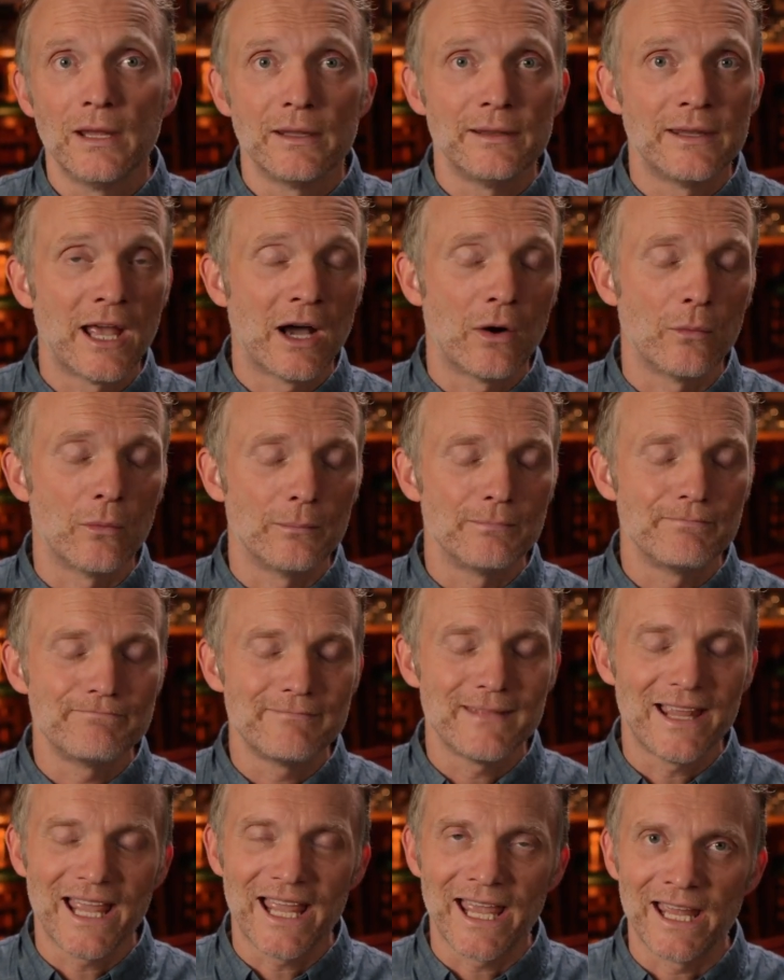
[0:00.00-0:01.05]
Now,
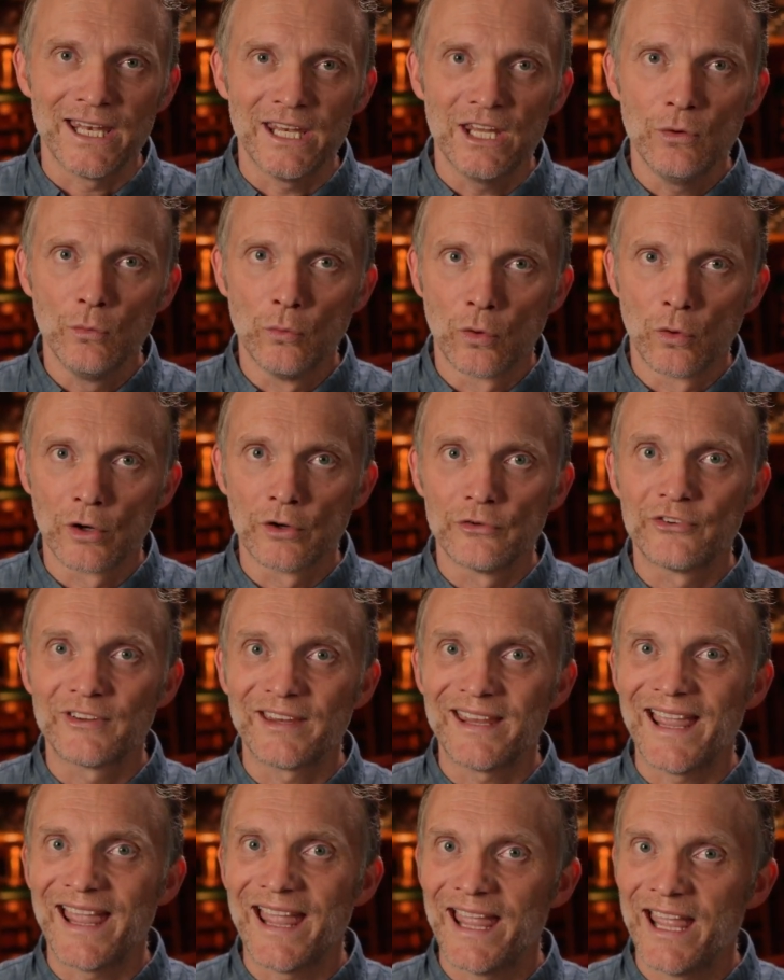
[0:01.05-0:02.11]
any words
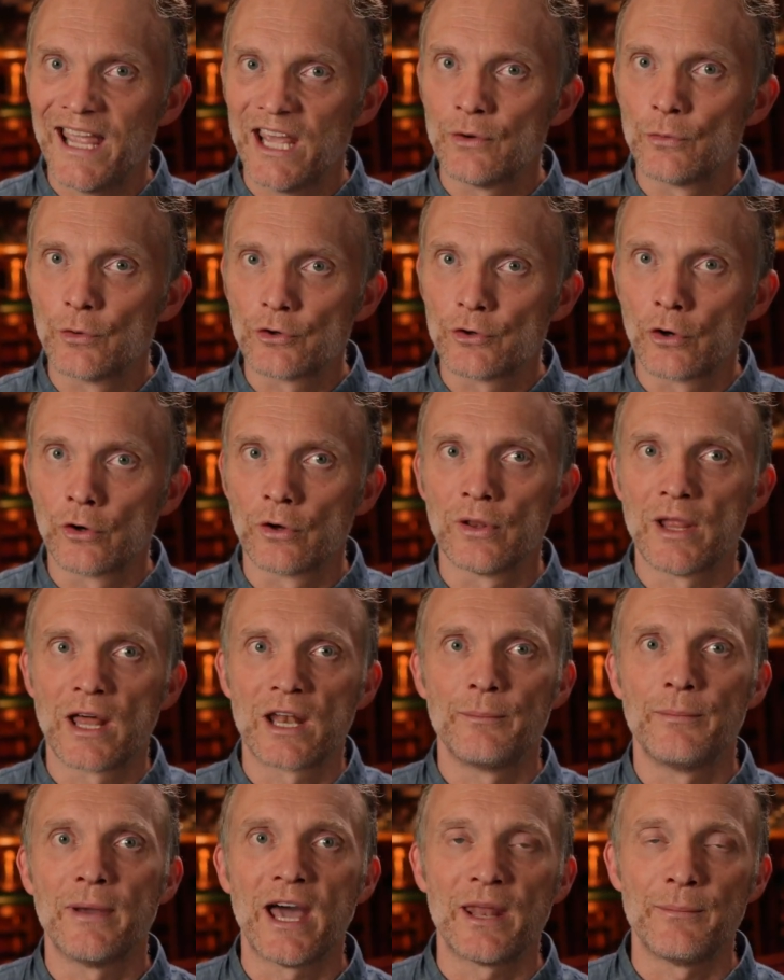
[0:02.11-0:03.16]
can return a lot
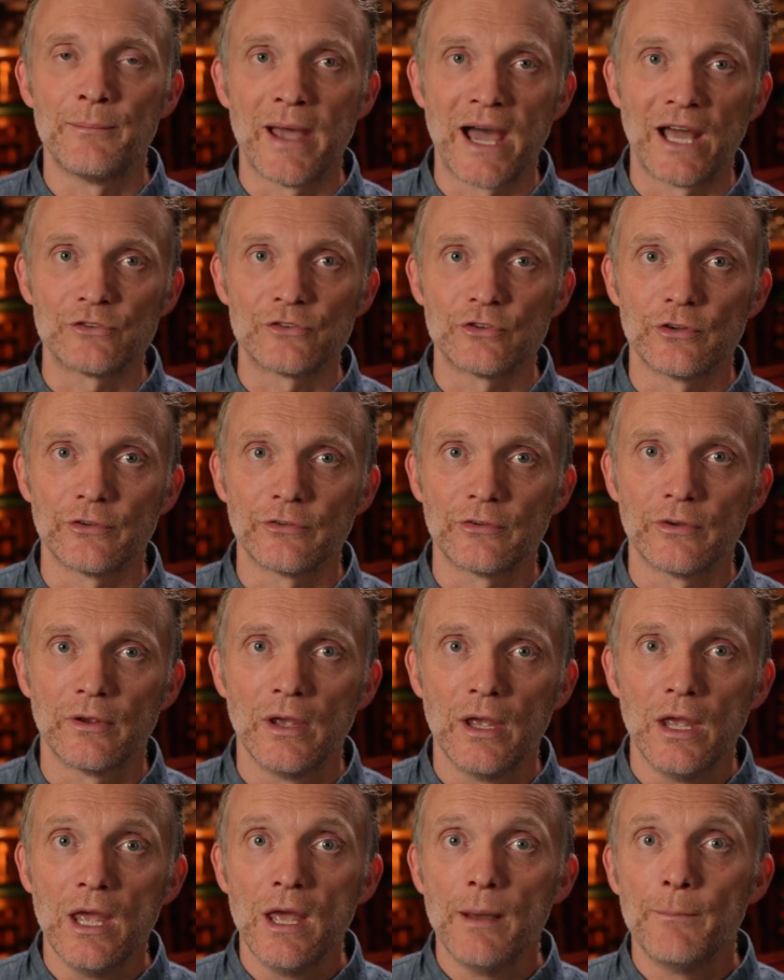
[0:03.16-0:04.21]
of bad matches,
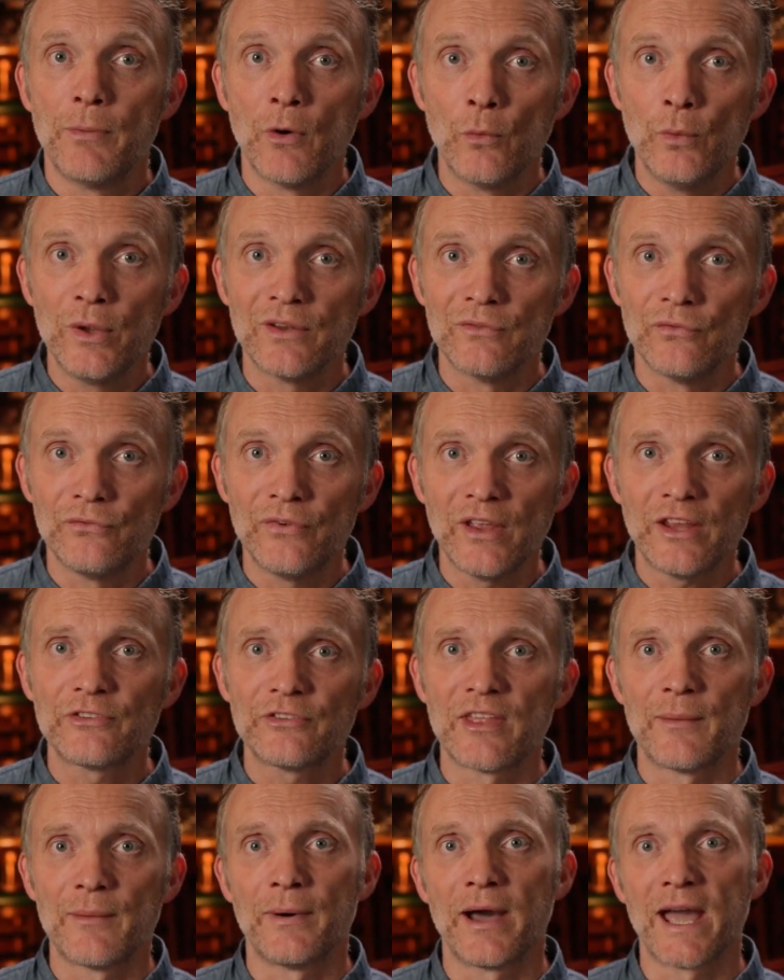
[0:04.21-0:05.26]
but we can fix
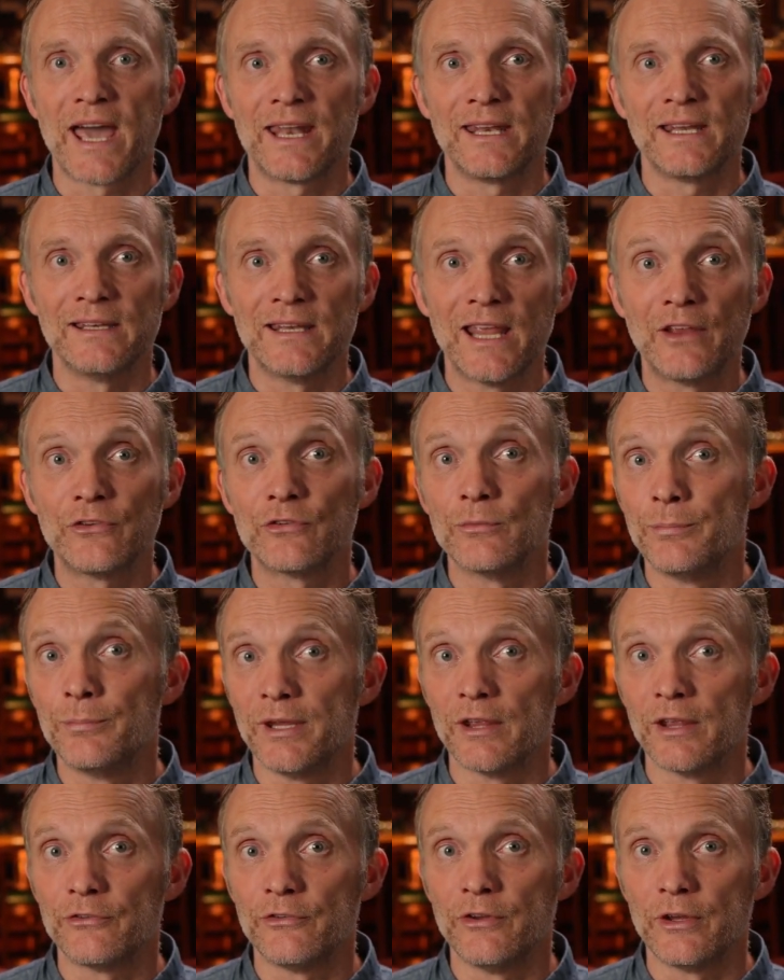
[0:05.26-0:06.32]
that by adding NAICS and
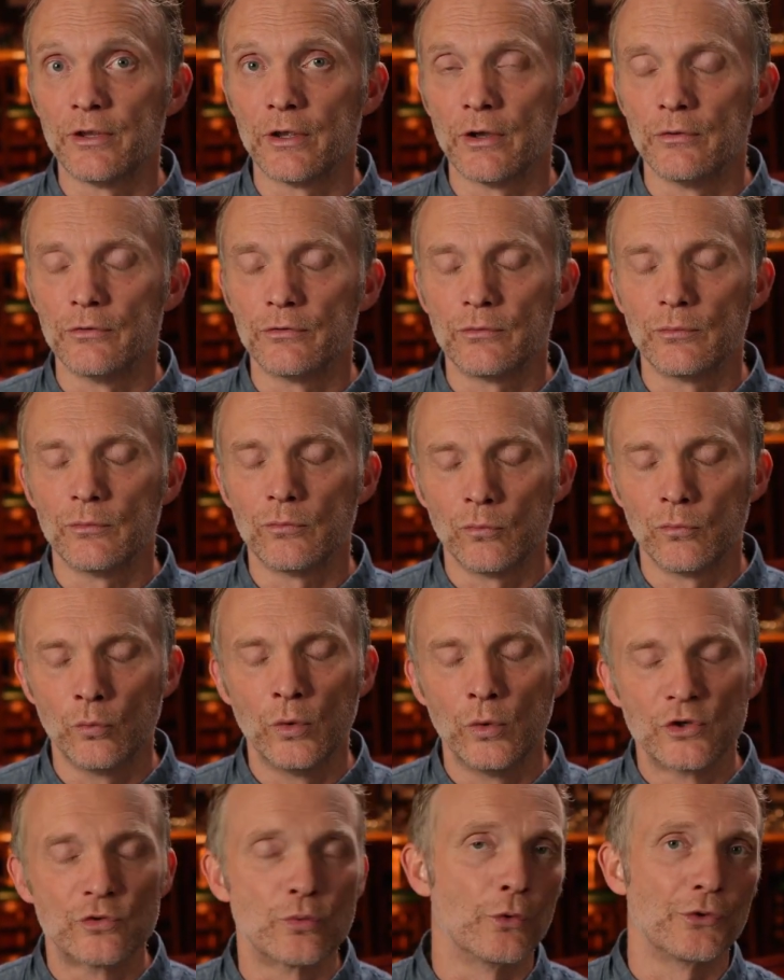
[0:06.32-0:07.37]
PSC codes,
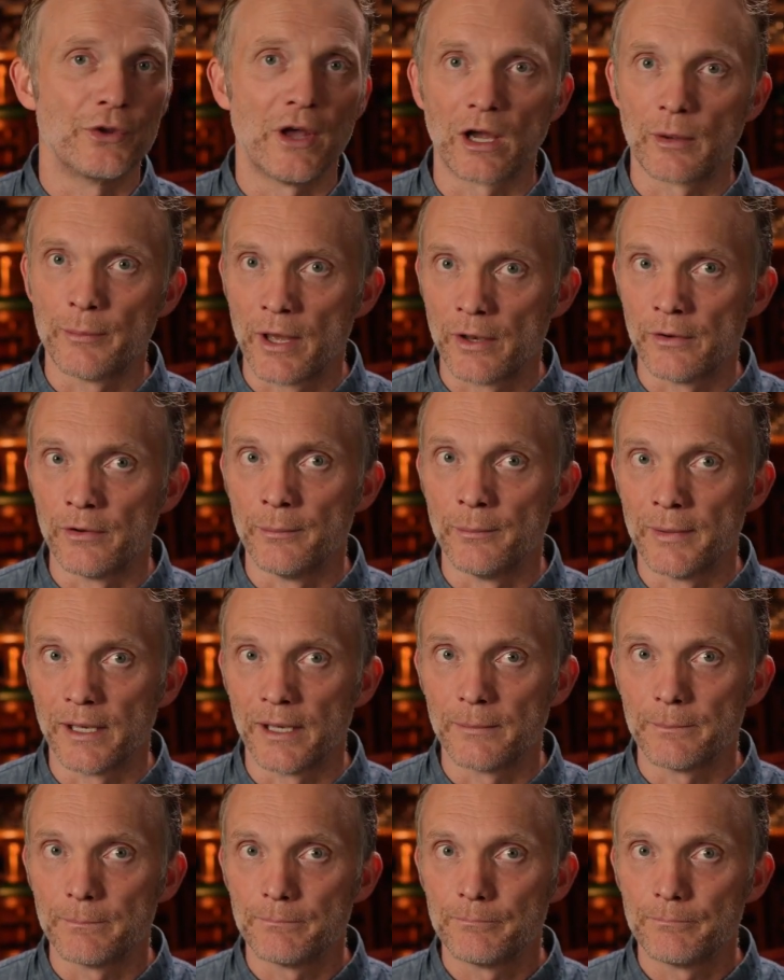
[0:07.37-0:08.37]
which we'll talk about in a minute.